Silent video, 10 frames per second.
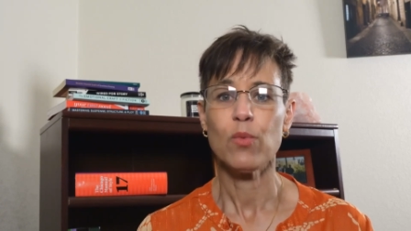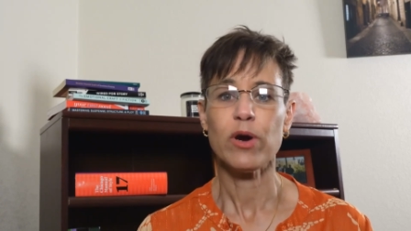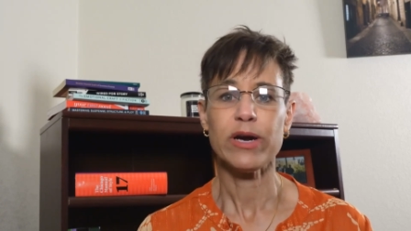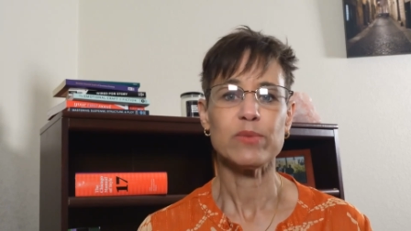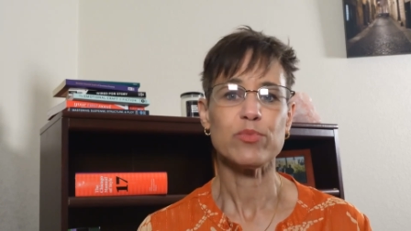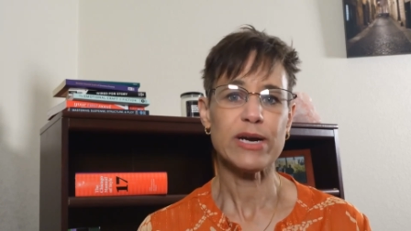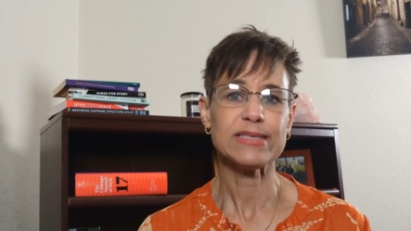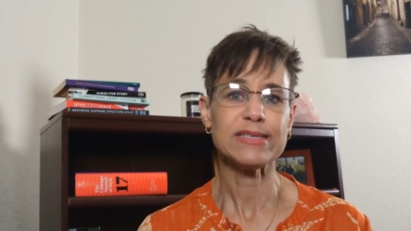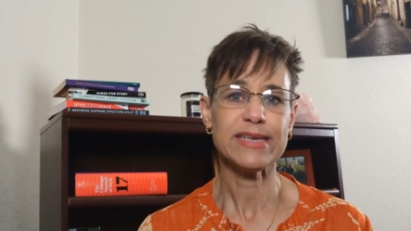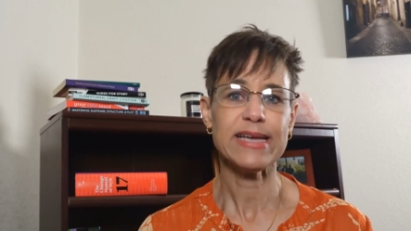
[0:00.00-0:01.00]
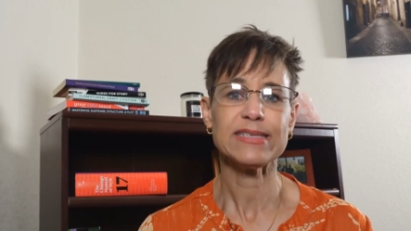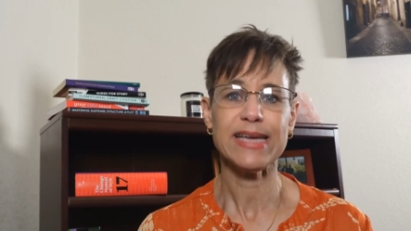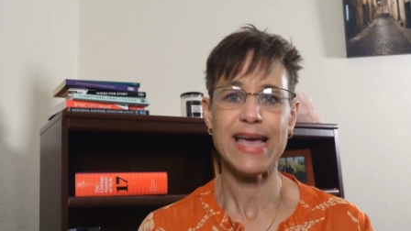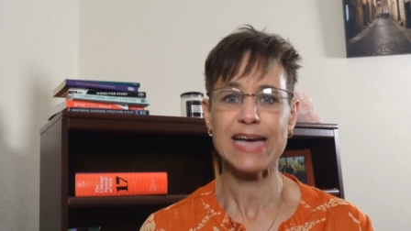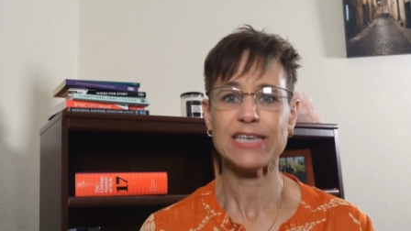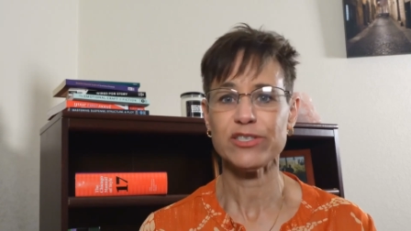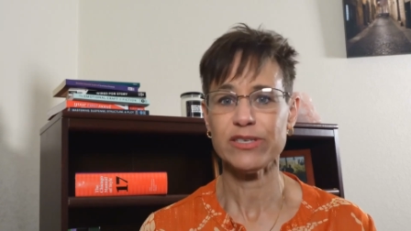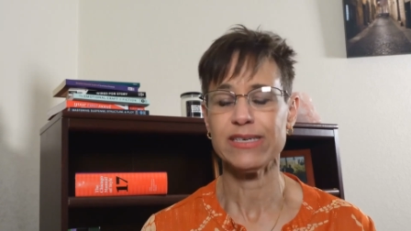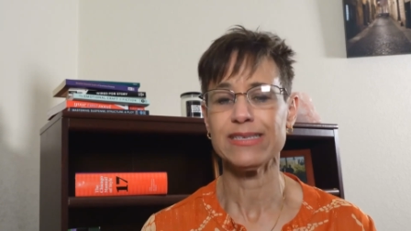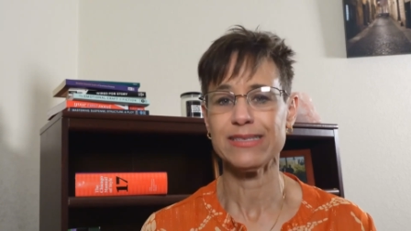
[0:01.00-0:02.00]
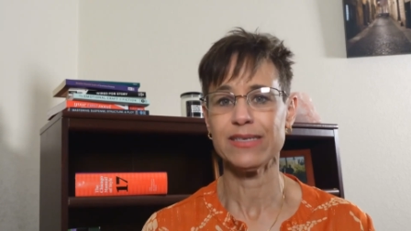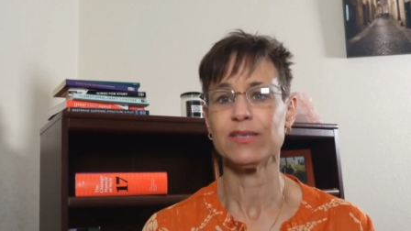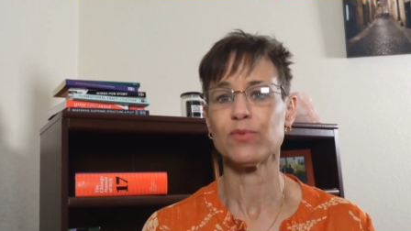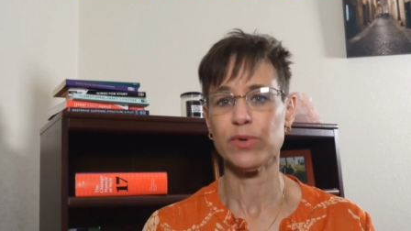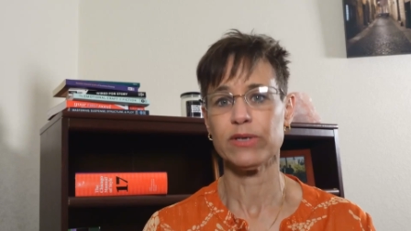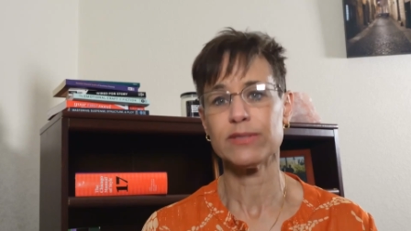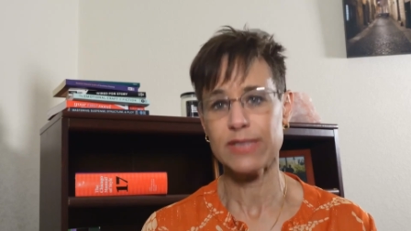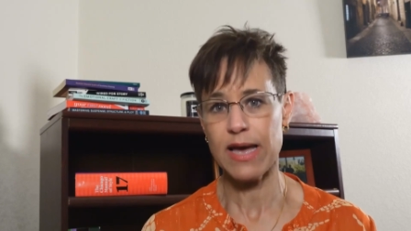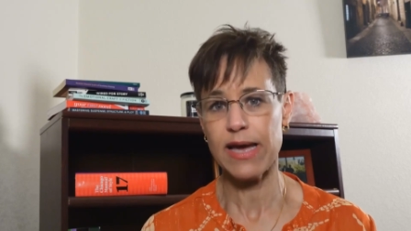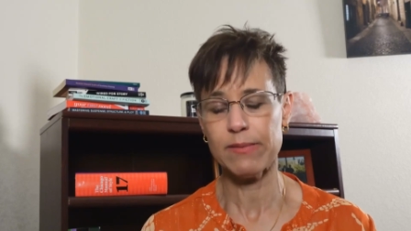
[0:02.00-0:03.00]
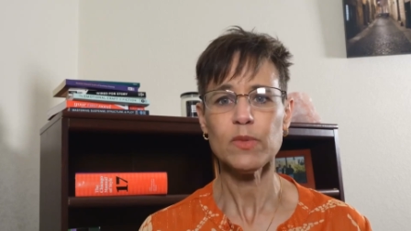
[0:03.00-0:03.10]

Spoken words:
where in present tense, the action is in real time.